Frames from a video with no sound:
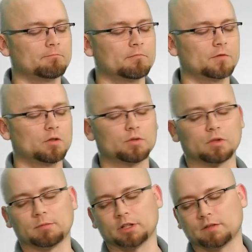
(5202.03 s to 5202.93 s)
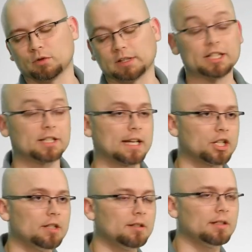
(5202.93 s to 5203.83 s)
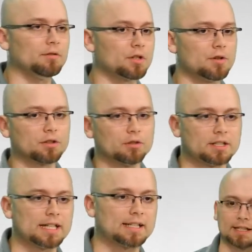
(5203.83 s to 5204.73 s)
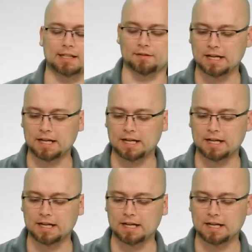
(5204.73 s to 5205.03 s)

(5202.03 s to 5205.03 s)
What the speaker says: what's the word I'm looking for? Legislation that was going through the Texas stuff.